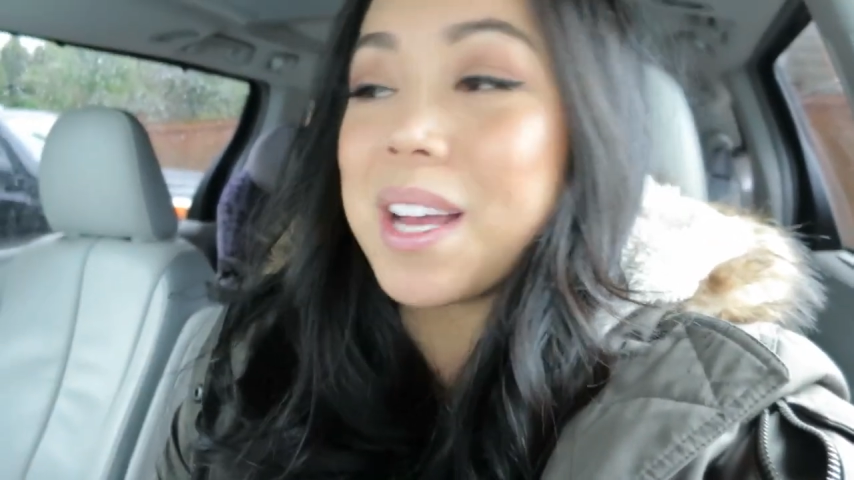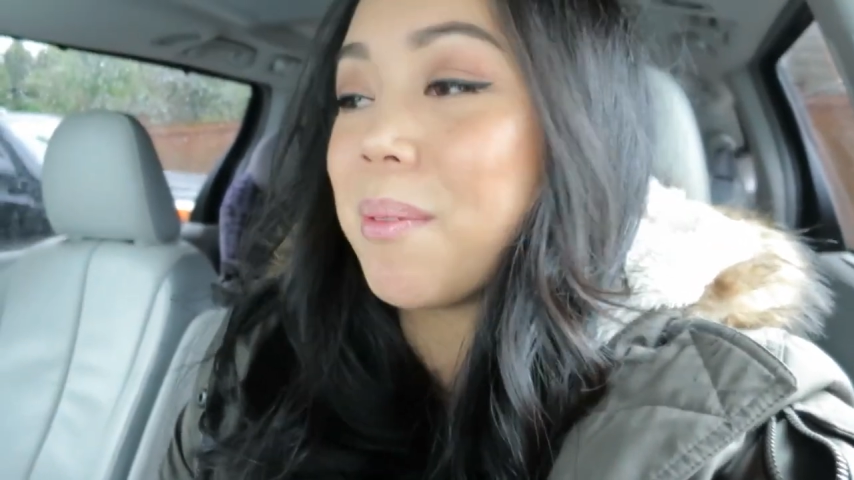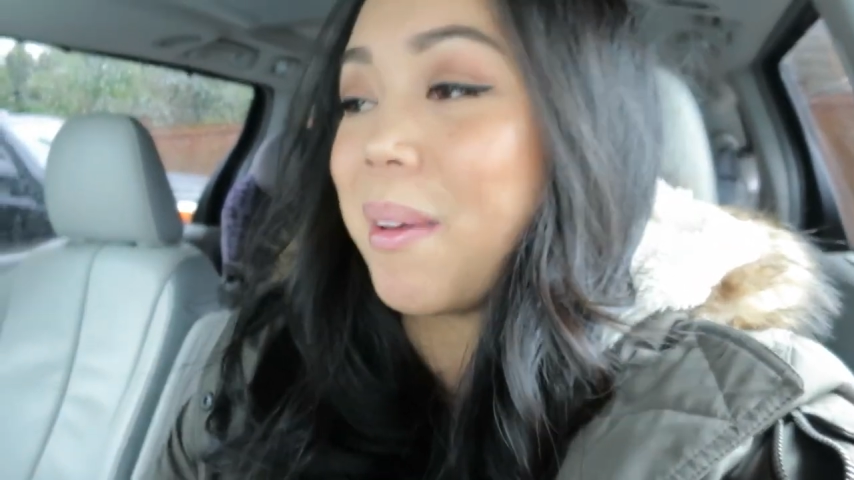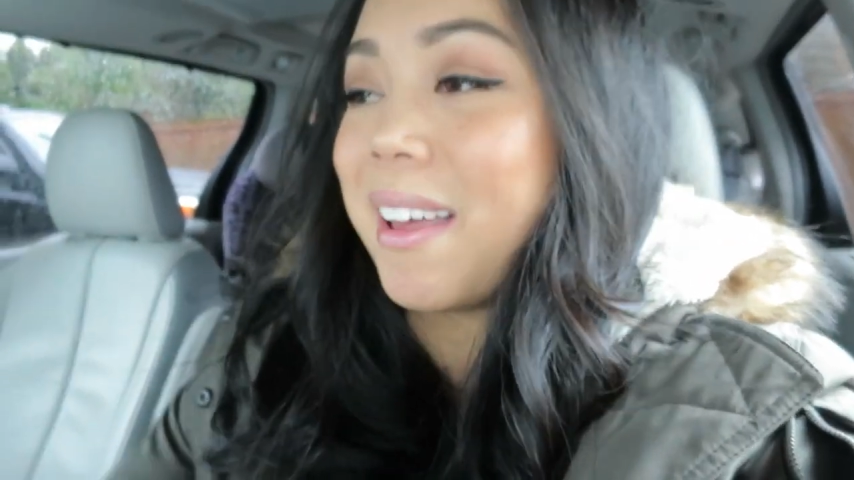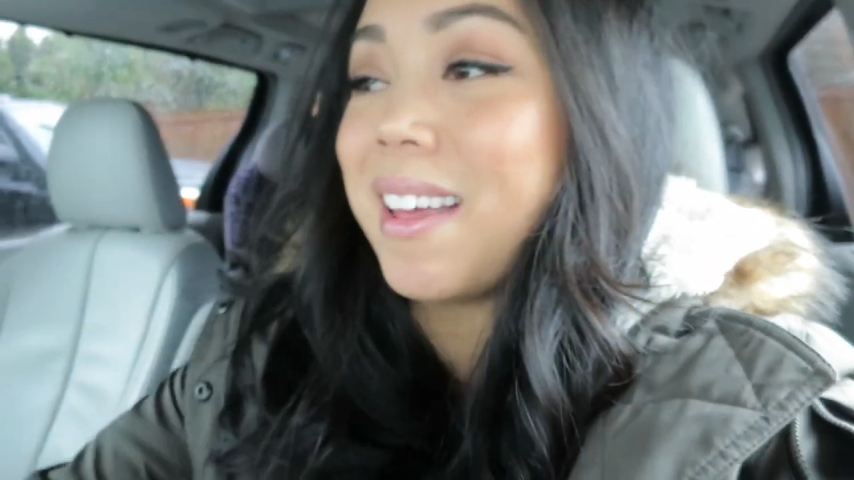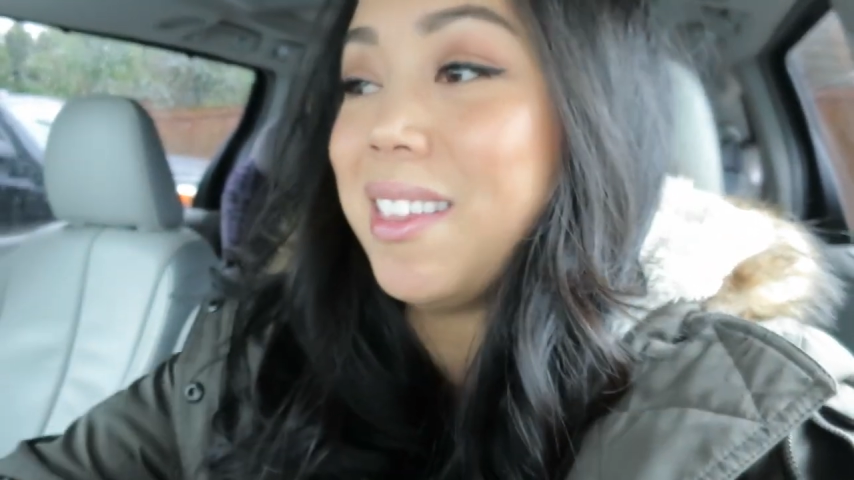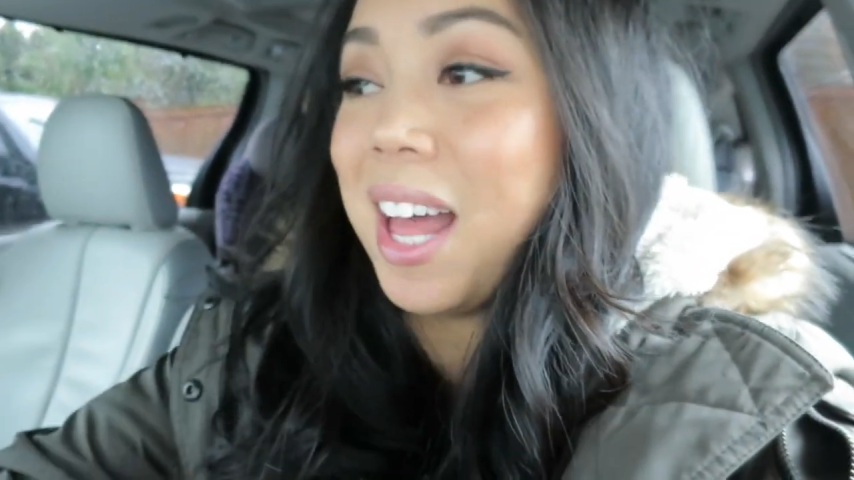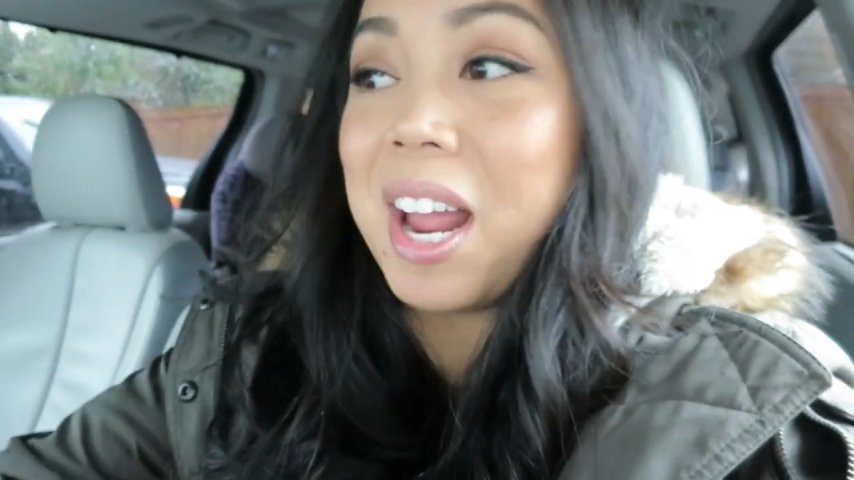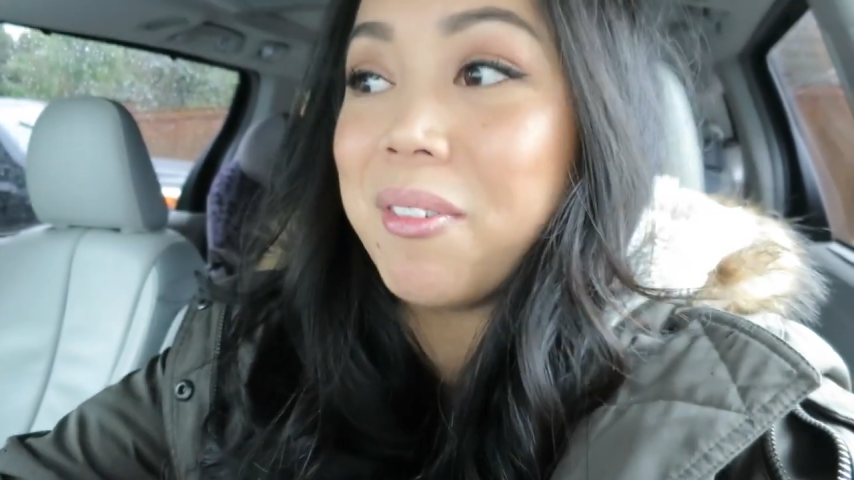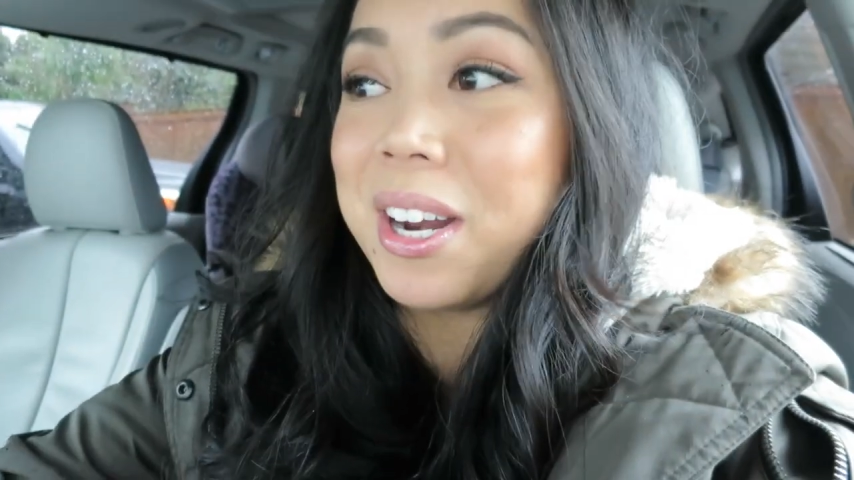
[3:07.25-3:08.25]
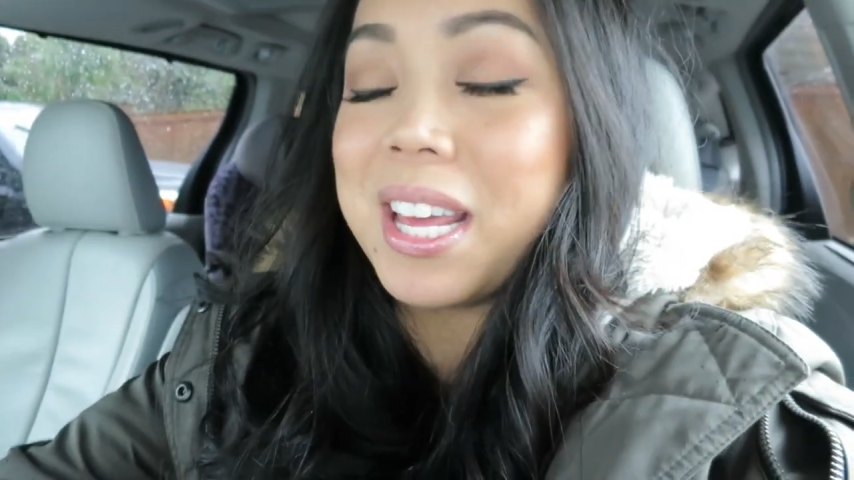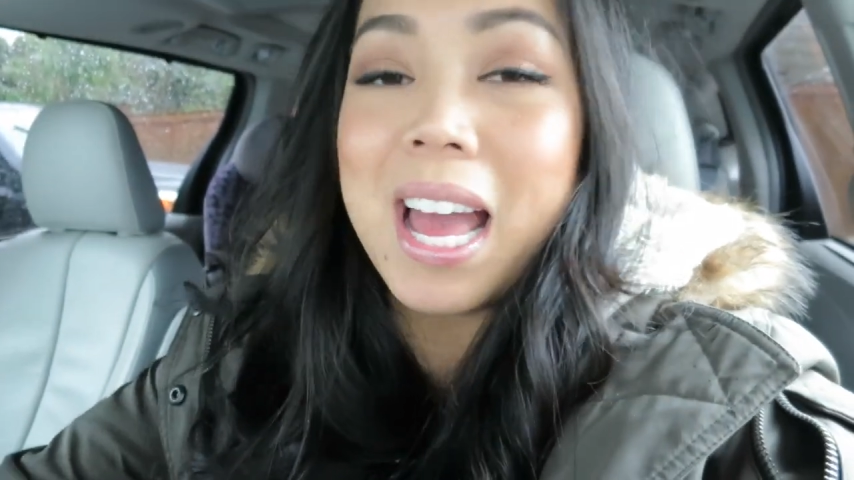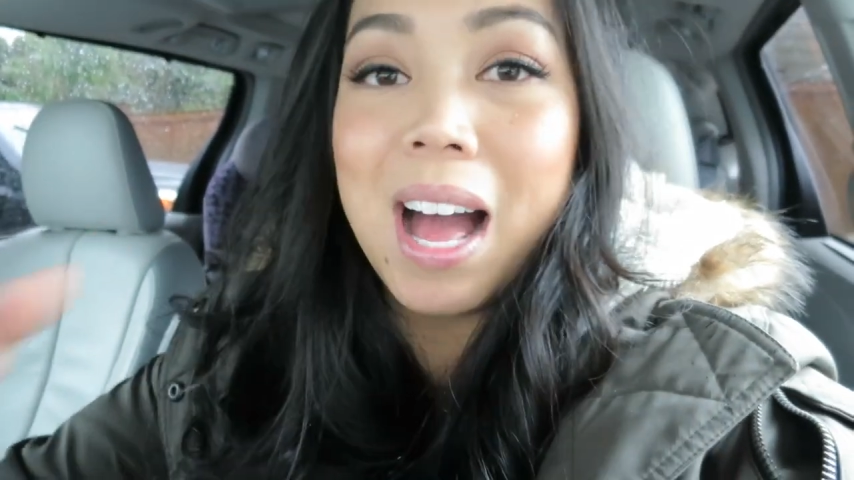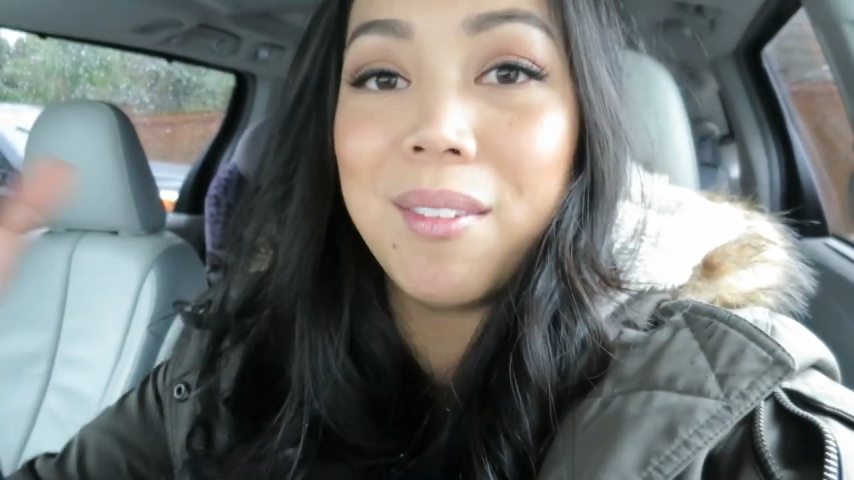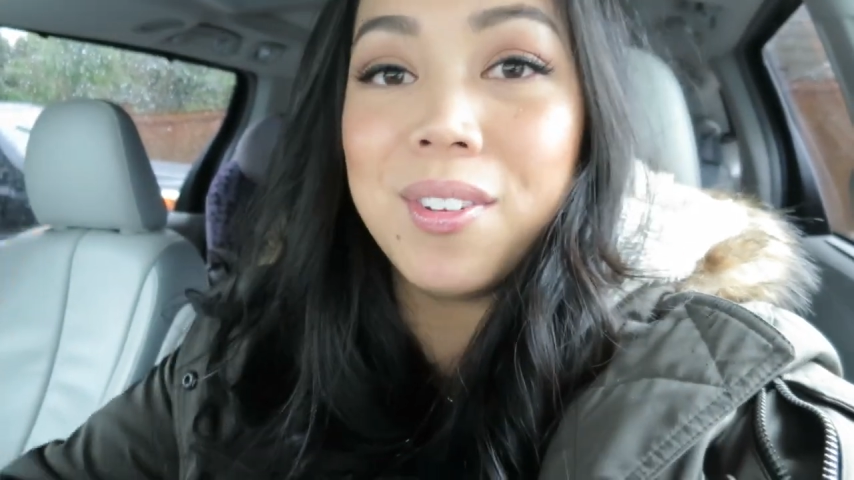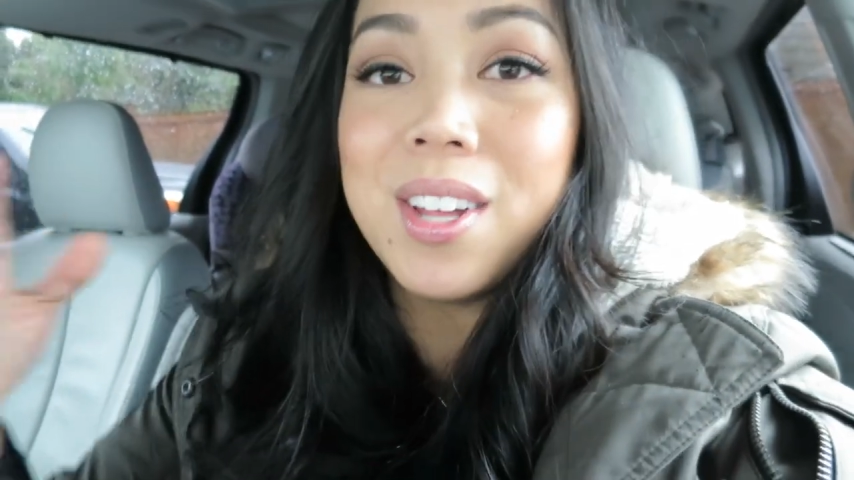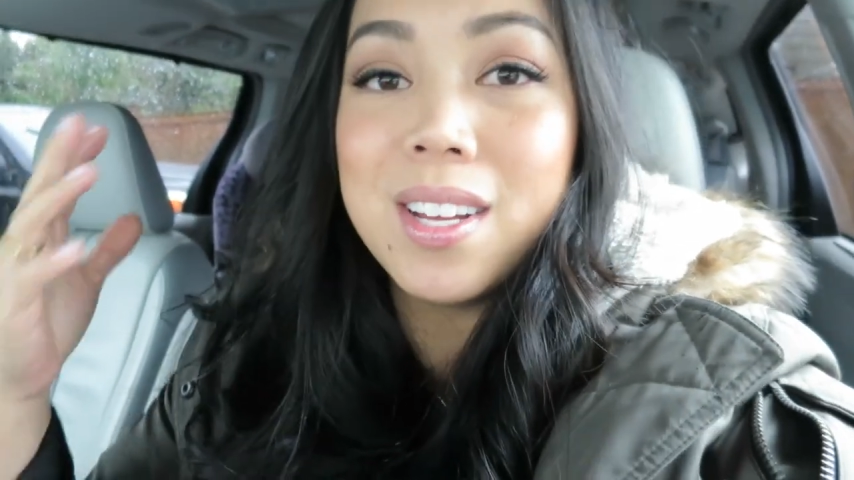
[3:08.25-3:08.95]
come in that I already have